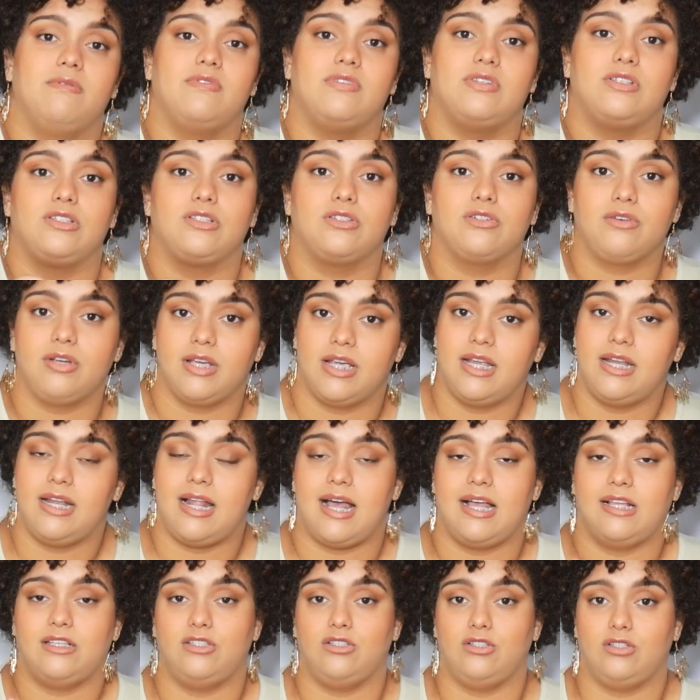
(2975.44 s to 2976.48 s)
of the screen,
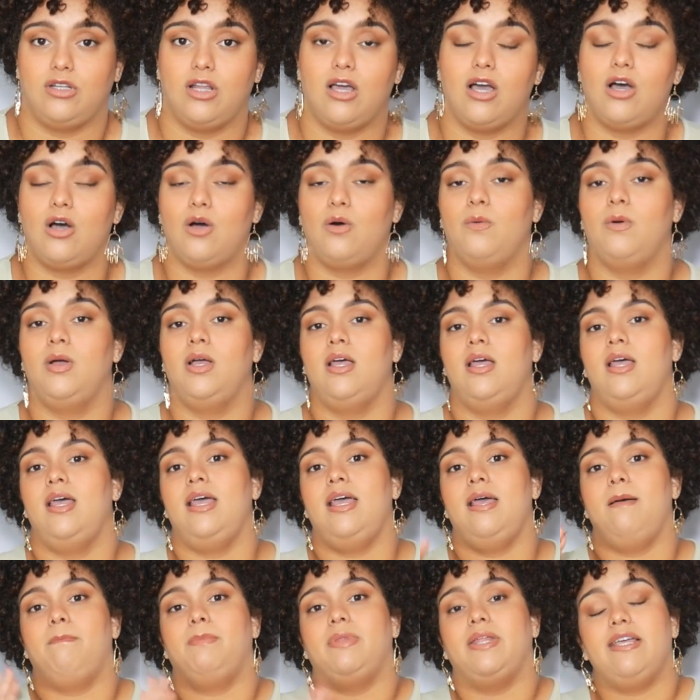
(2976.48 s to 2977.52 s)
as you know
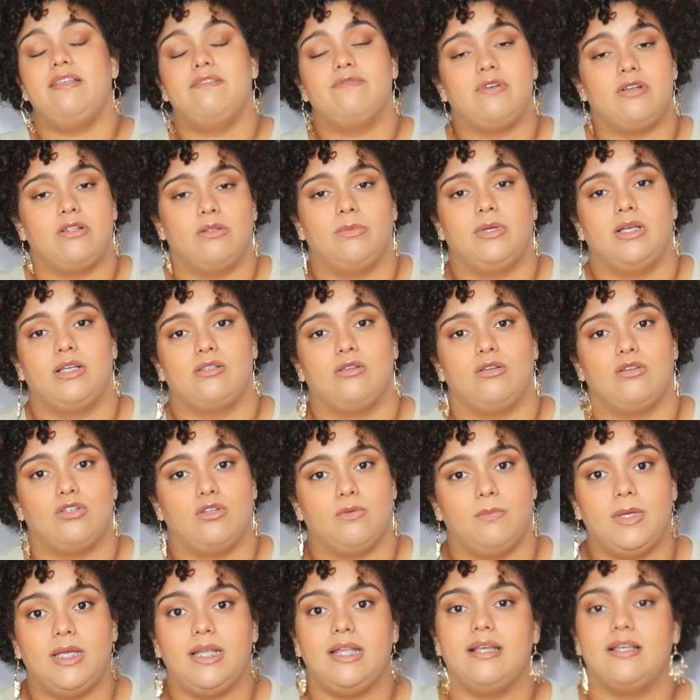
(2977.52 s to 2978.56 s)
please follow me on social
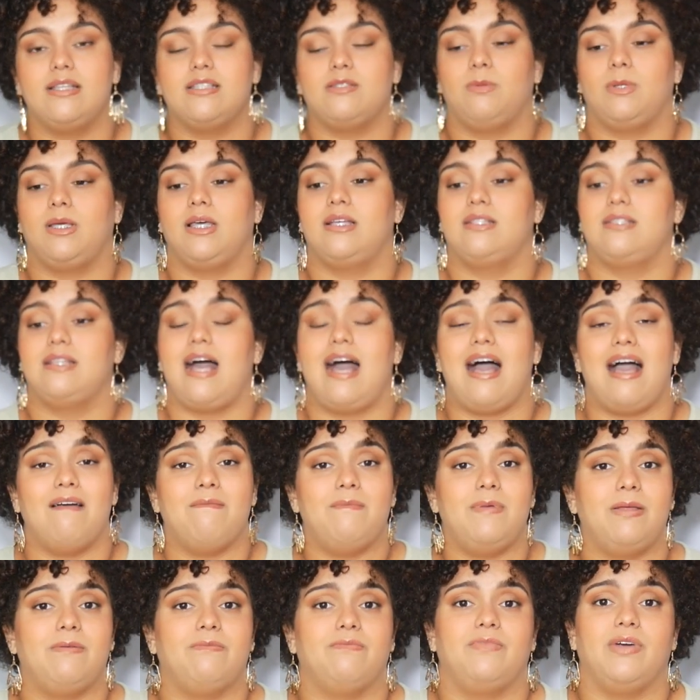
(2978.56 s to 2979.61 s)
medias because I've
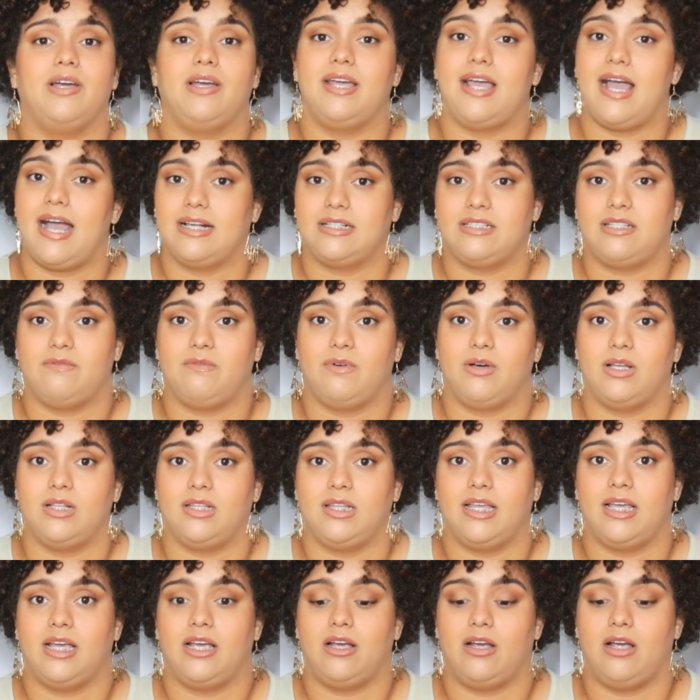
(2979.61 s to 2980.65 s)
been very active on
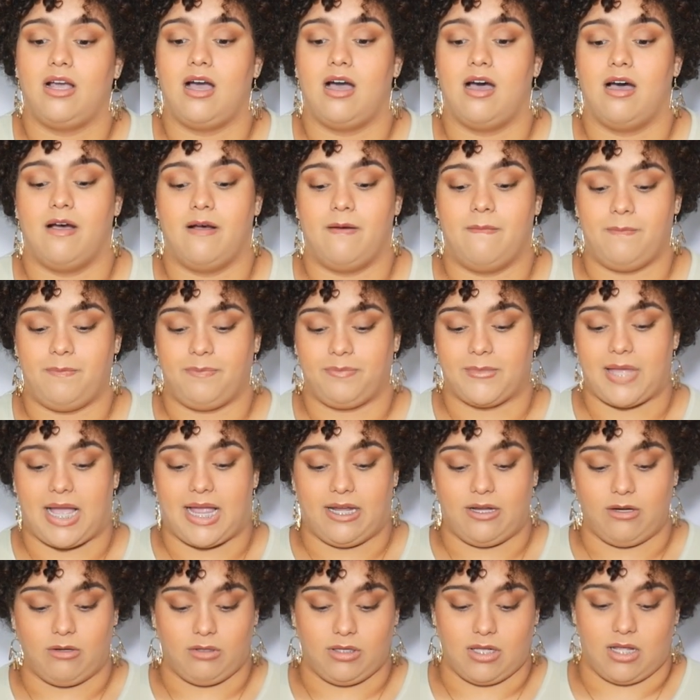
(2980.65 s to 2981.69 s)
there. Um, I
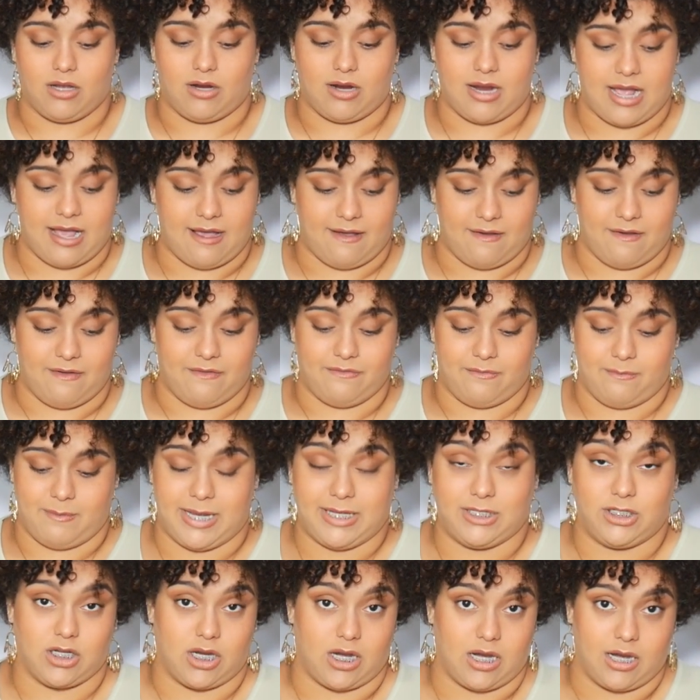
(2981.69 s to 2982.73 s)
no longer have my
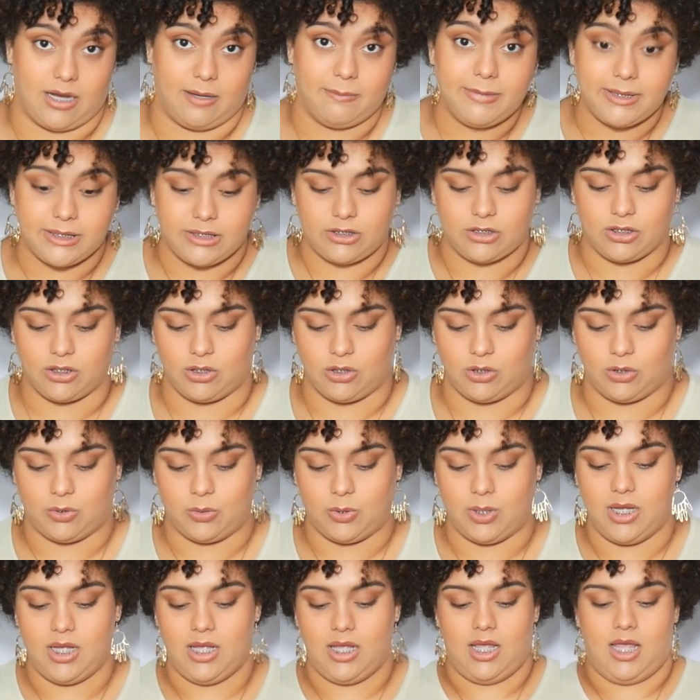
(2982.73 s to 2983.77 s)
job,
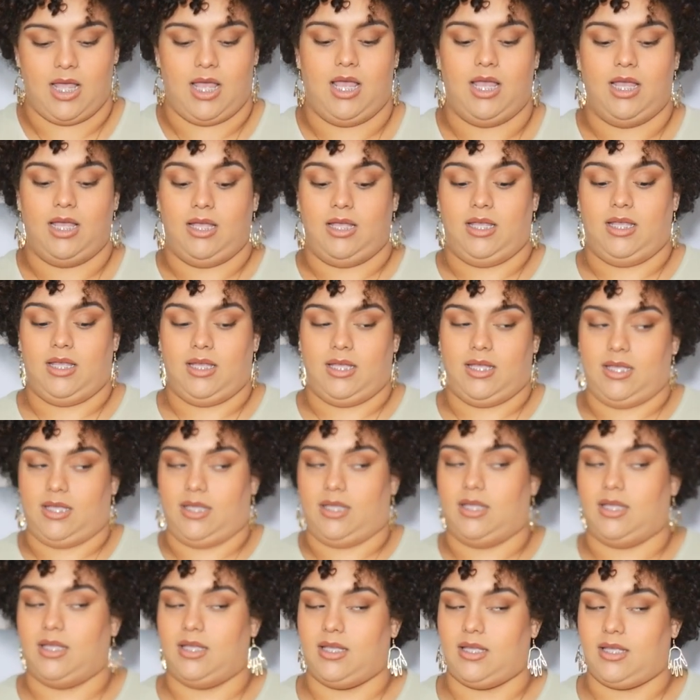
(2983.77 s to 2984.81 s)
so
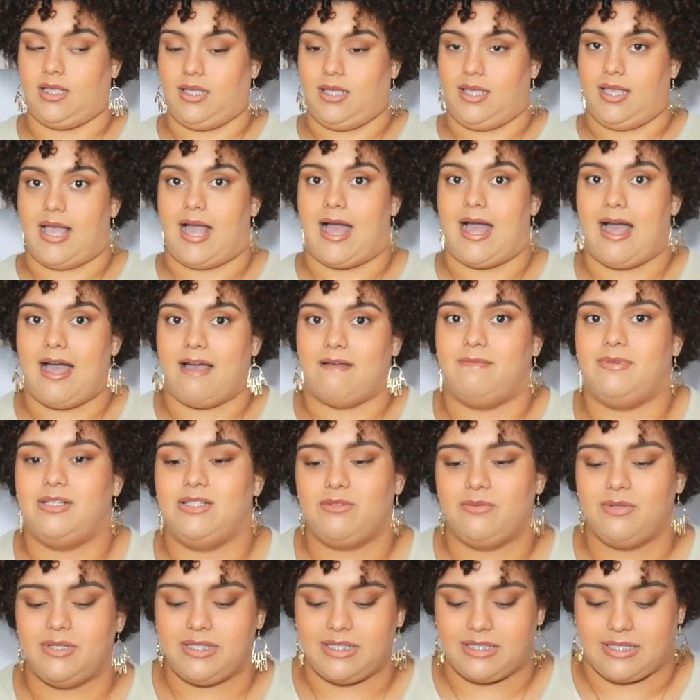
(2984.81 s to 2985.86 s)
yeah, I've been
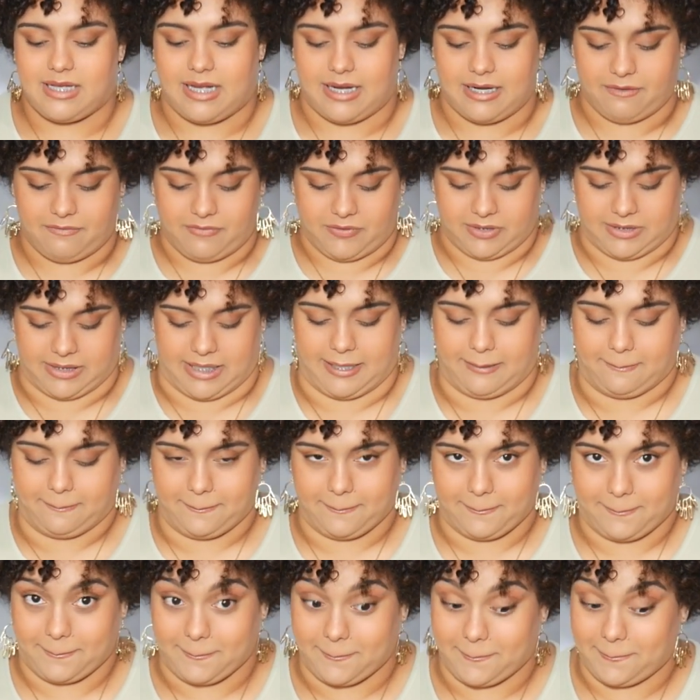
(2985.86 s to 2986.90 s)
doing this kind of full time.
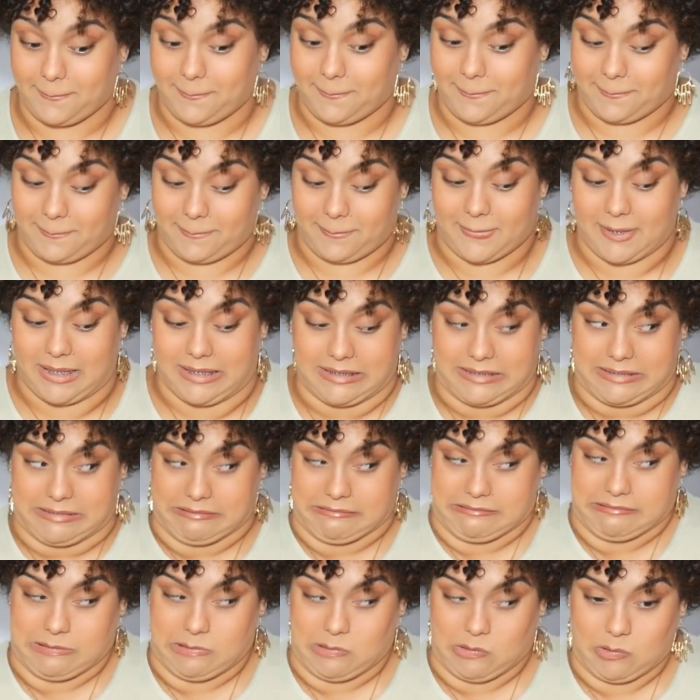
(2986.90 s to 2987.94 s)

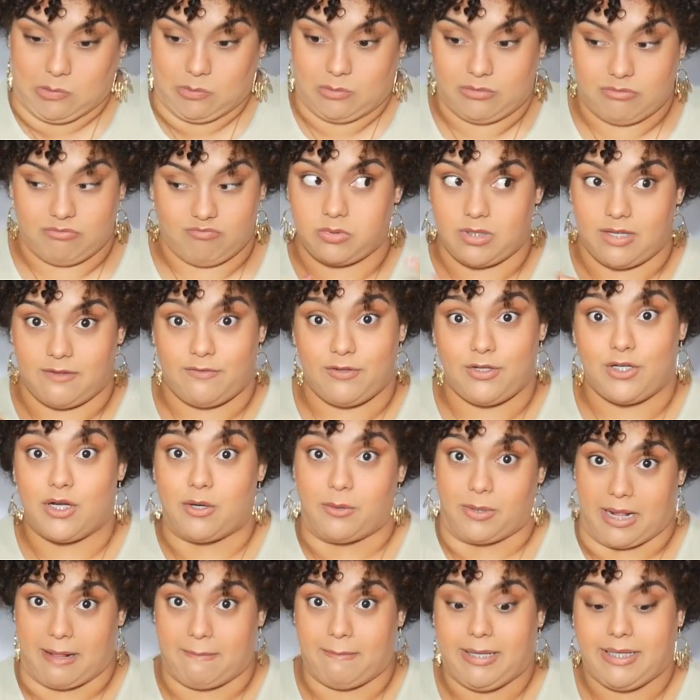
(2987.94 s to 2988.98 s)
So, if you know
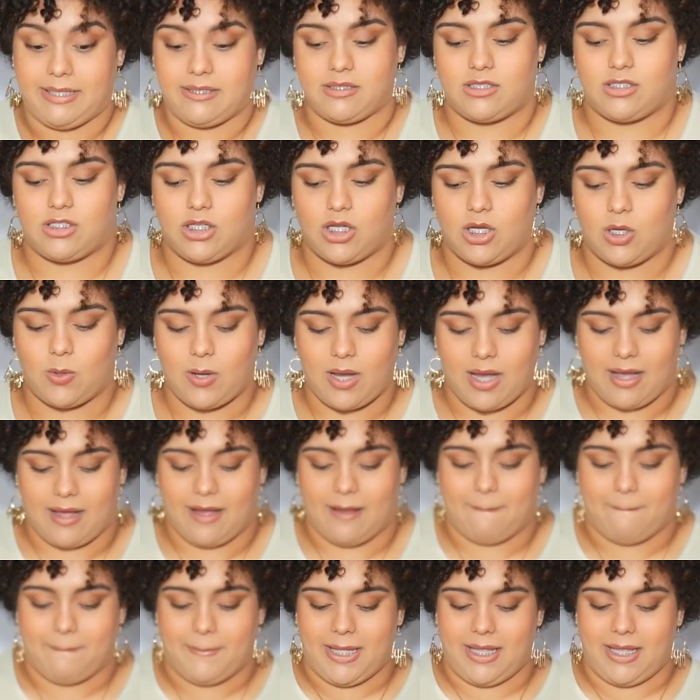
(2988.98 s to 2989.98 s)
what I mean. So, um,